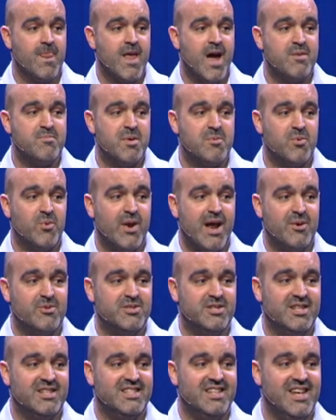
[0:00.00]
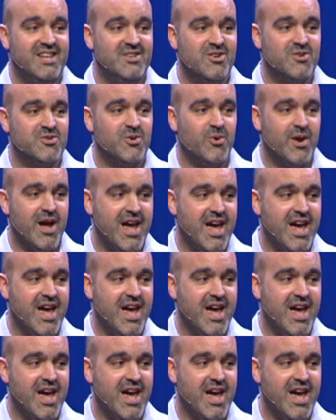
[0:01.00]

I remember when I was 16 years old,